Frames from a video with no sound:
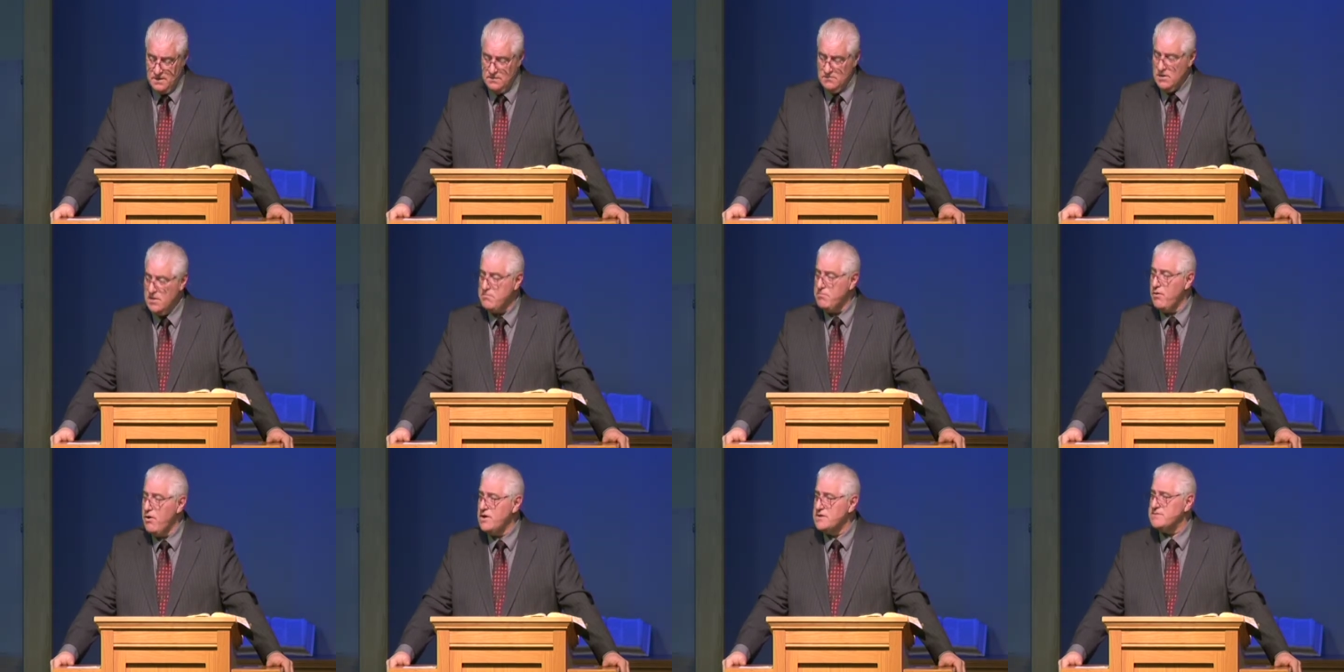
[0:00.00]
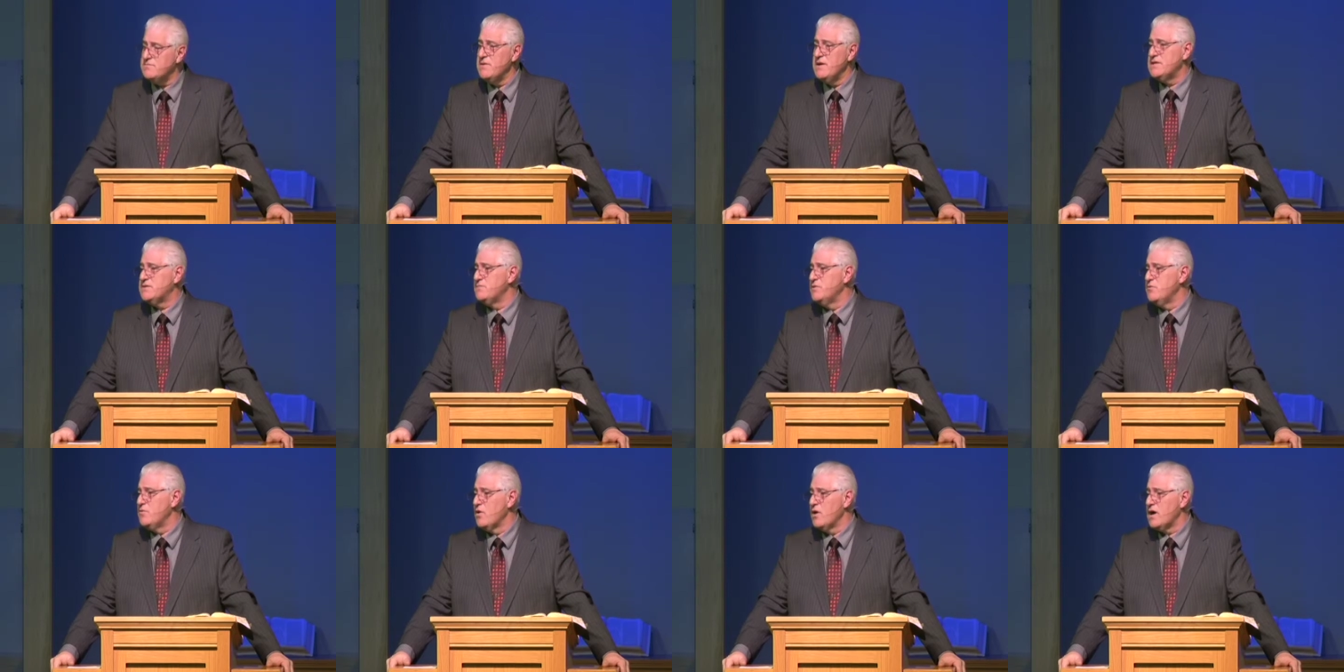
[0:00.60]
My boss makes
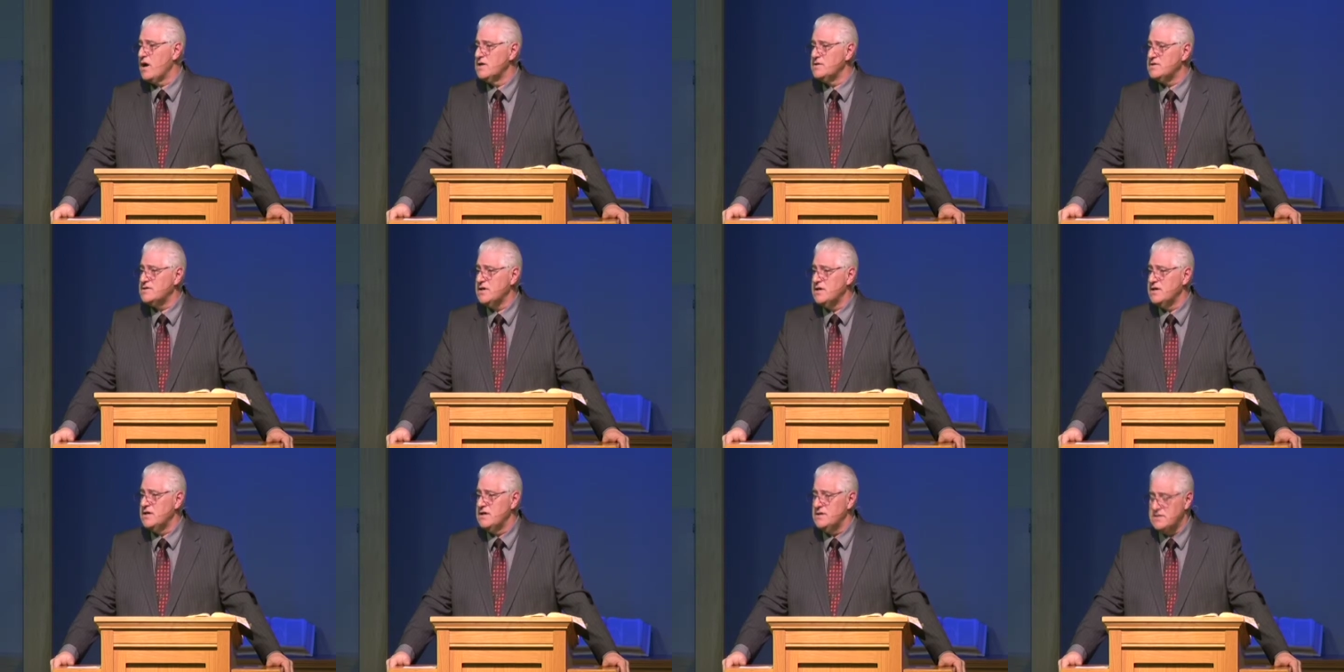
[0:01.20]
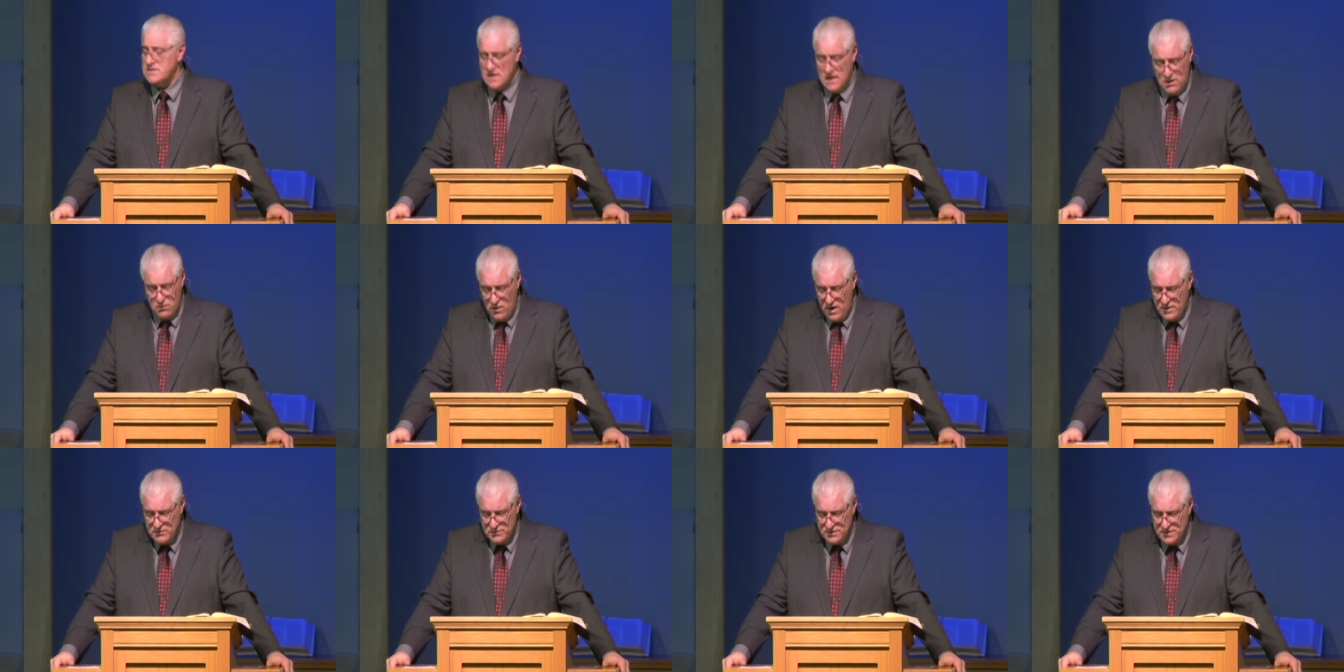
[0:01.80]
me work on Sundays.
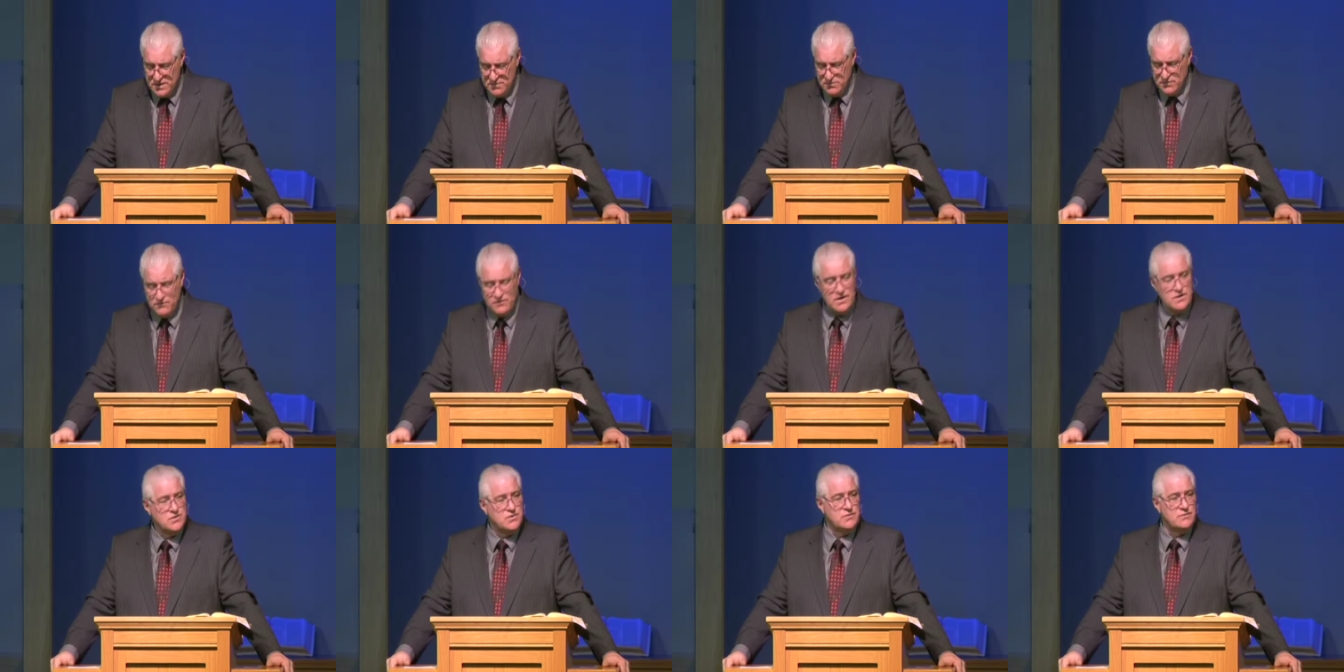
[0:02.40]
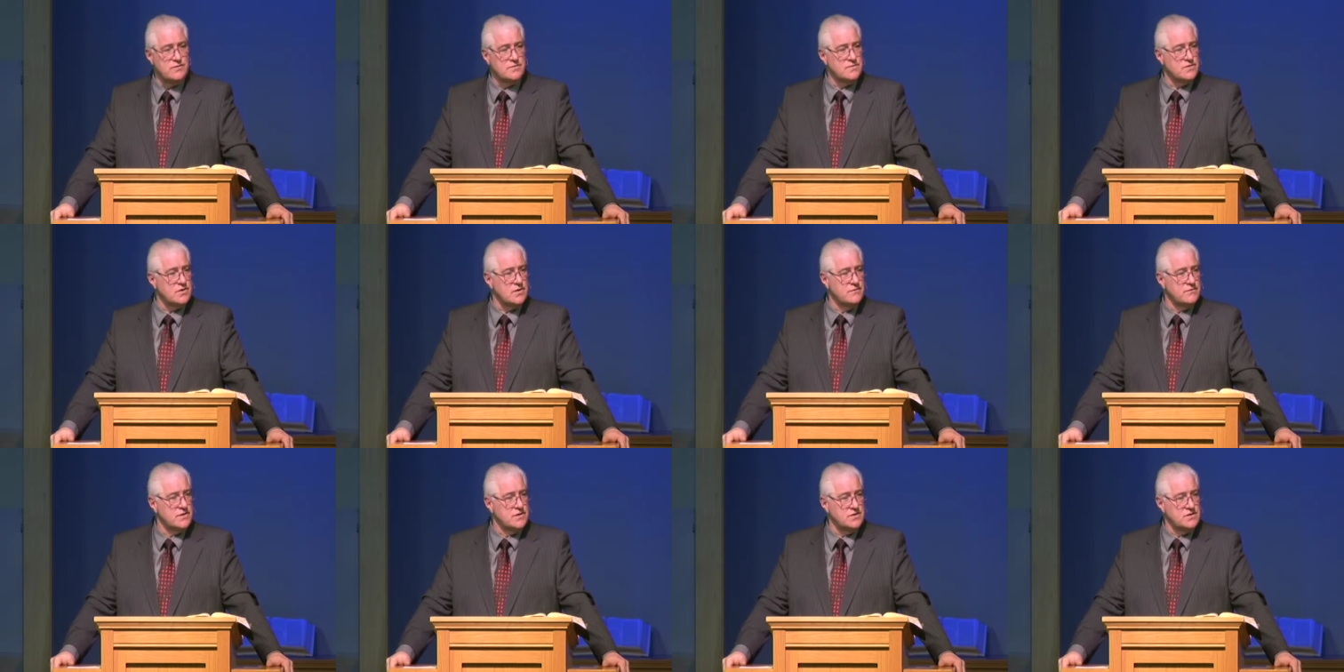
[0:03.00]
Why would that prevent you from
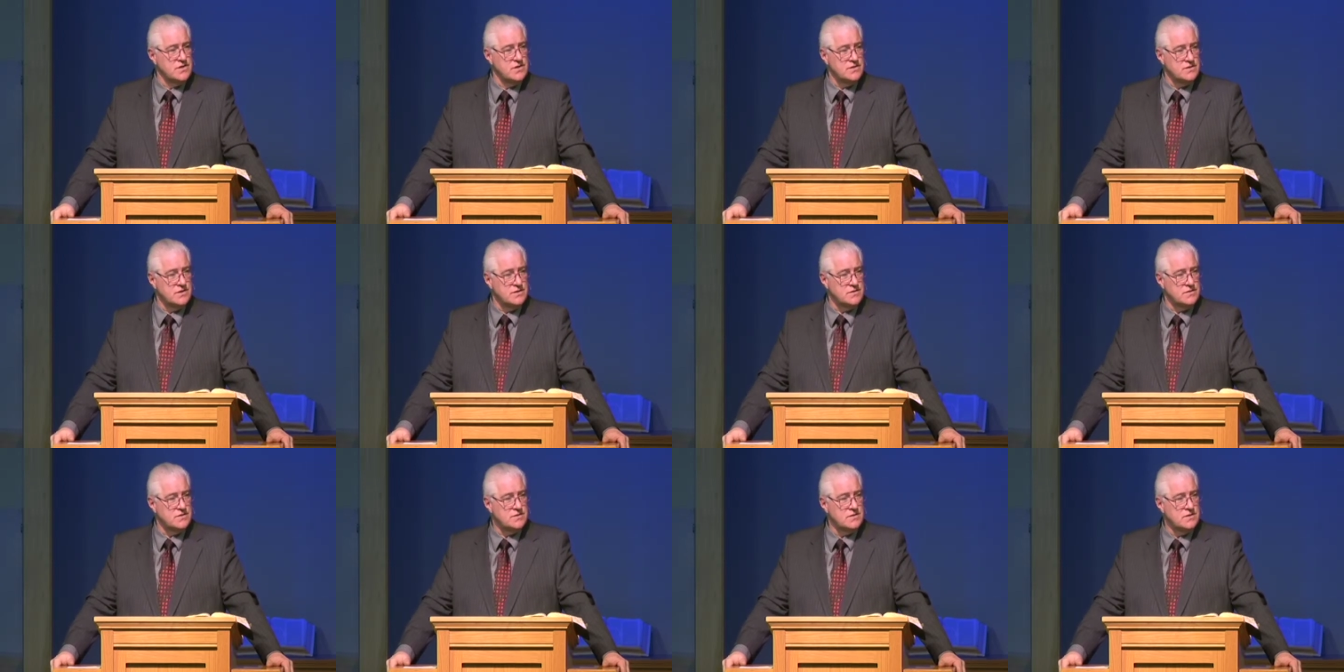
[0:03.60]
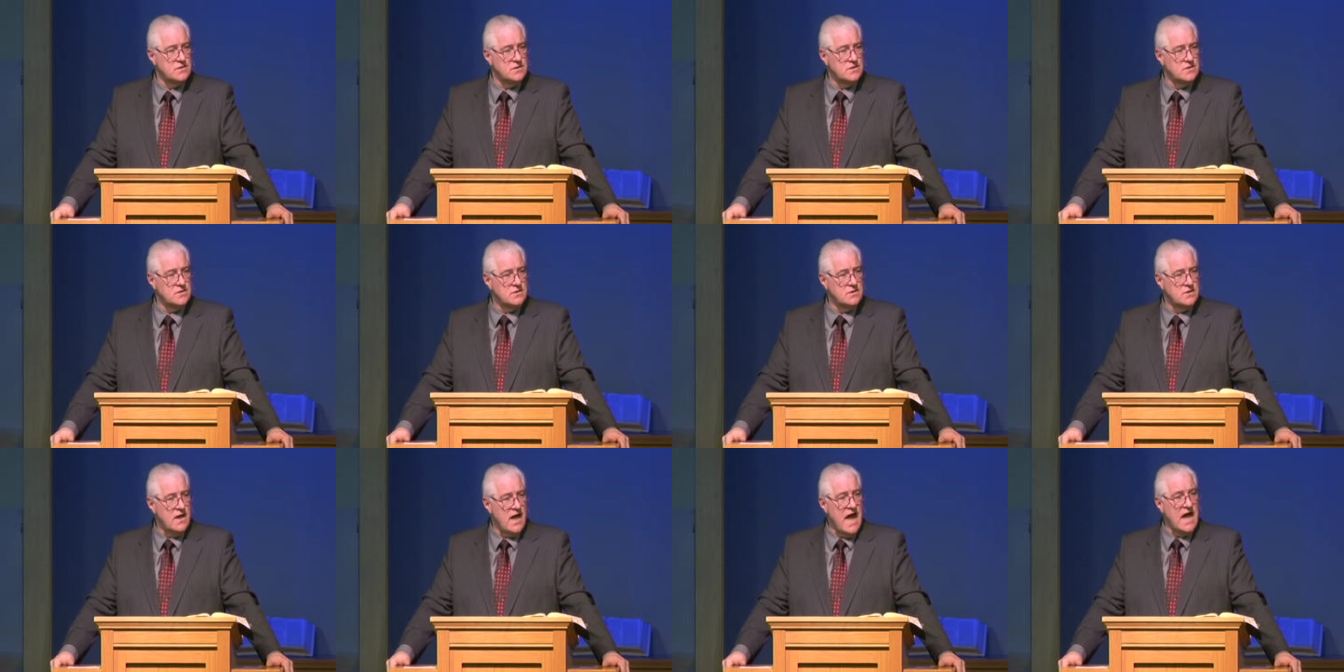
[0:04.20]
serving Jesus
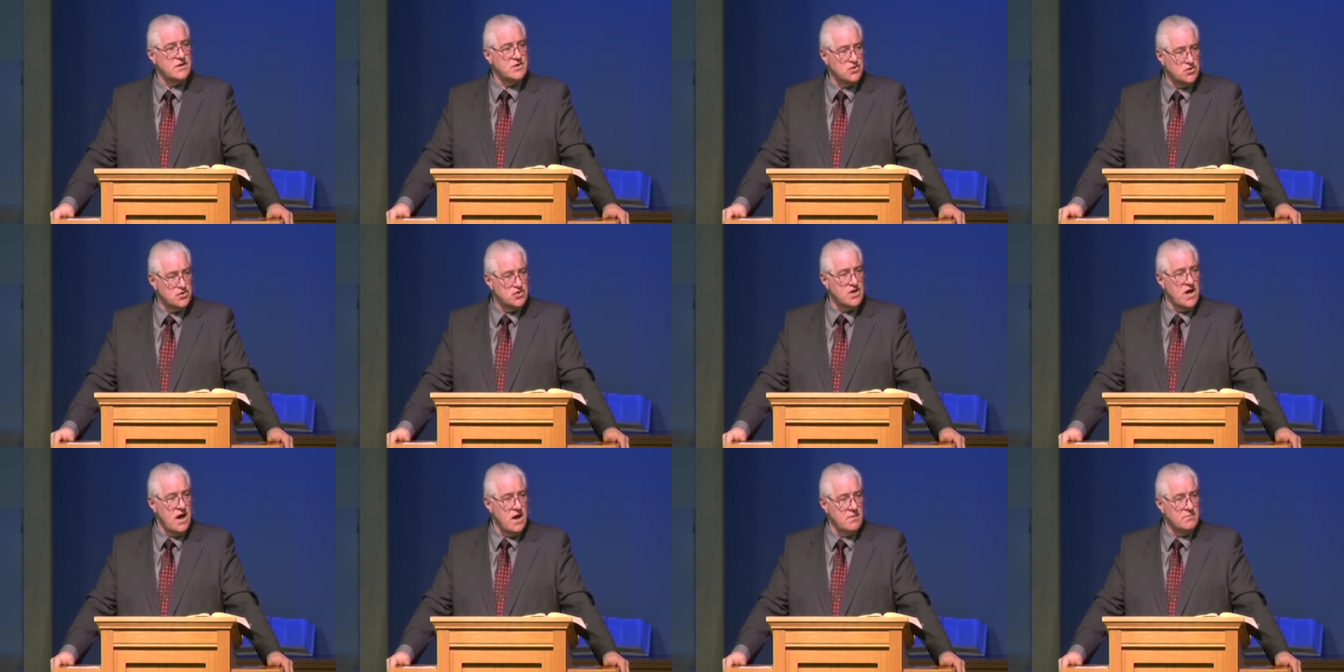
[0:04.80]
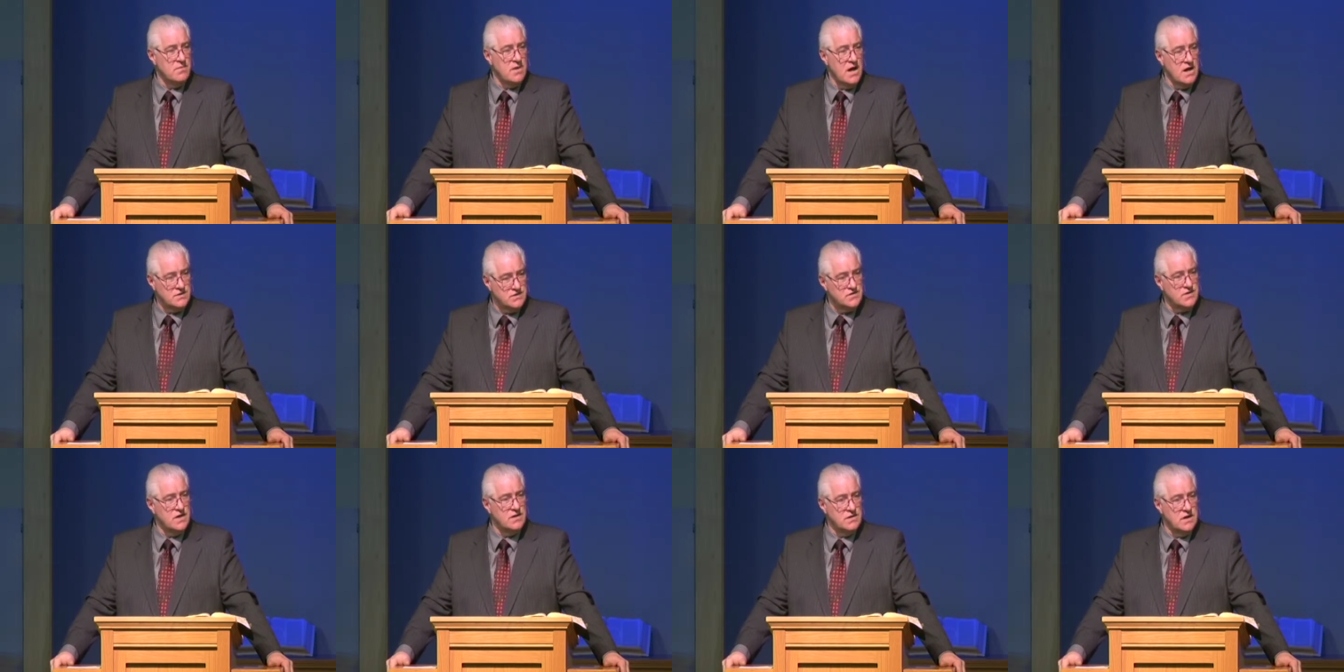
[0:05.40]
at your job on
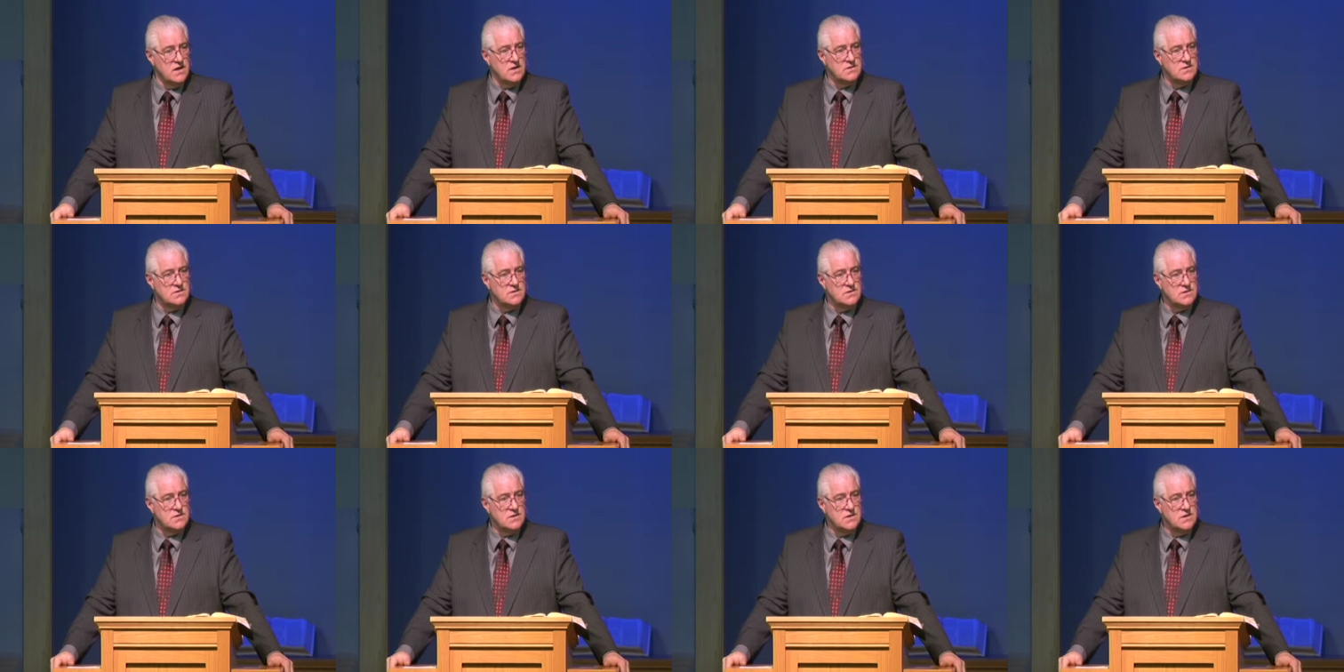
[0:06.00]
Sundays?